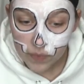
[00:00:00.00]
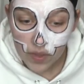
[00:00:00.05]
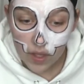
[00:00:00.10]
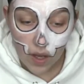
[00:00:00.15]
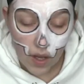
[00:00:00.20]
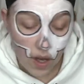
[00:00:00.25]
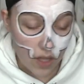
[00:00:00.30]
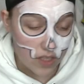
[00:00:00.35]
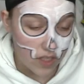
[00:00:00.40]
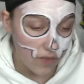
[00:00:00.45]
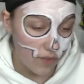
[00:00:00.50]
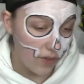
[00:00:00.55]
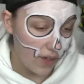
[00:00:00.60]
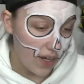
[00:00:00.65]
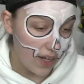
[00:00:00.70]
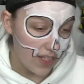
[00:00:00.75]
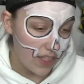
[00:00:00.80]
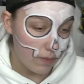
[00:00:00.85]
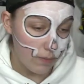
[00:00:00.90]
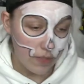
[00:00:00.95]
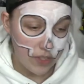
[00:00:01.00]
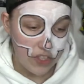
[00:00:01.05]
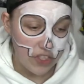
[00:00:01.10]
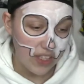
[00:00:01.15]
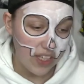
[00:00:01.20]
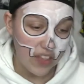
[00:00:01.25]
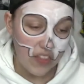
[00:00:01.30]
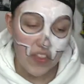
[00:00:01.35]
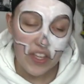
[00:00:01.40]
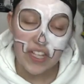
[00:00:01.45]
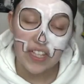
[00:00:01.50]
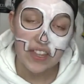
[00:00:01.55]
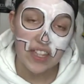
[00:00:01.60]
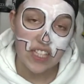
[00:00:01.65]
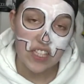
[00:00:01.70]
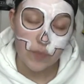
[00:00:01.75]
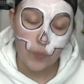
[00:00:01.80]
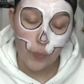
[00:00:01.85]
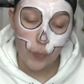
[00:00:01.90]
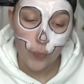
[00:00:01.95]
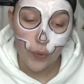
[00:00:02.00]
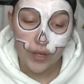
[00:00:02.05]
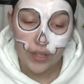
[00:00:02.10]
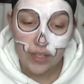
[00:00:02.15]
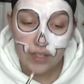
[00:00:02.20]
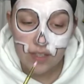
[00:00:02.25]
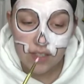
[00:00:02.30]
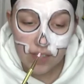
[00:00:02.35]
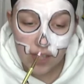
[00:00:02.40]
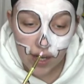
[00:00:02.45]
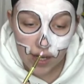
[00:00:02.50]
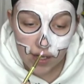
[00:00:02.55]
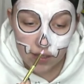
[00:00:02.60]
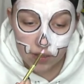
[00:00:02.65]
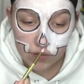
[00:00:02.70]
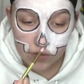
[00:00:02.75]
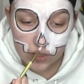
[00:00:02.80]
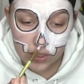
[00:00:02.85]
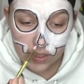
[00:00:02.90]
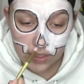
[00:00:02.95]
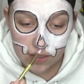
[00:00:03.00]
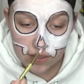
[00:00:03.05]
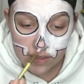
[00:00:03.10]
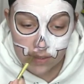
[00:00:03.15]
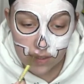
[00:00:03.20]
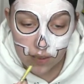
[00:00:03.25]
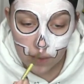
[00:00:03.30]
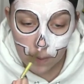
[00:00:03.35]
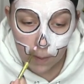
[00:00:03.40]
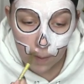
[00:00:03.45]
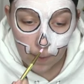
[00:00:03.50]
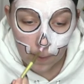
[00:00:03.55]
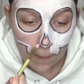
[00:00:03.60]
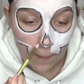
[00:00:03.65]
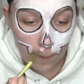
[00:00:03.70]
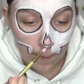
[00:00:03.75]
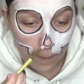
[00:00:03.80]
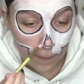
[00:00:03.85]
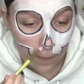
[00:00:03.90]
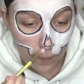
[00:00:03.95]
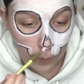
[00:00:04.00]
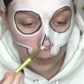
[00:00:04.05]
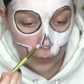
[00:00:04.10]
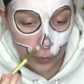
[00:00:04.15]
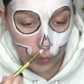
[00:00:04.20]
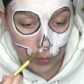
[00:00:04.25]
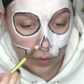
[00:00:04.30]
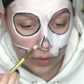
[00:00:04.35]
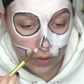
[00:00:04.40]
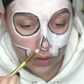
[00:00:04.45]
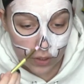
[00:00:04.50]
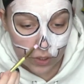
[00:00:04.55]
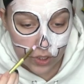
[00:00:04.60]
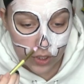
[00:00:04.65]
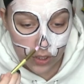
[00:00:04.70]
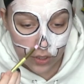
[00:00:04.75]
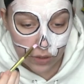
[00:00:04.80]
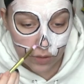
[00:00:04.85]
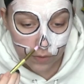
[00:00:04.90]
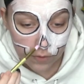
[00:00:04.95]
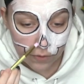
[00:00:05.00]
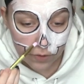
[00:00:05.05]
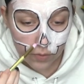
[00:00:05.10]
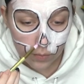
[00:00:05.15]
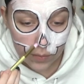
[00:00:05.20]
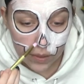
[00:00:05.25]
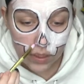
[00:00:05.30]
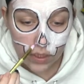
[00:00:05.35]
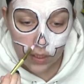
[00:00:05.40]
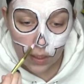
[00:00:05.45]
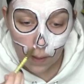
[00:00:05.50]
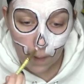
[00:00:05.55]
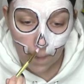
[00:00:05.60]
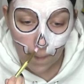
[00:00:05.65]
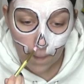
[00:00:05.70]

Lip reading: I also forgot to mention that I think at this point it's kind of just tradition for me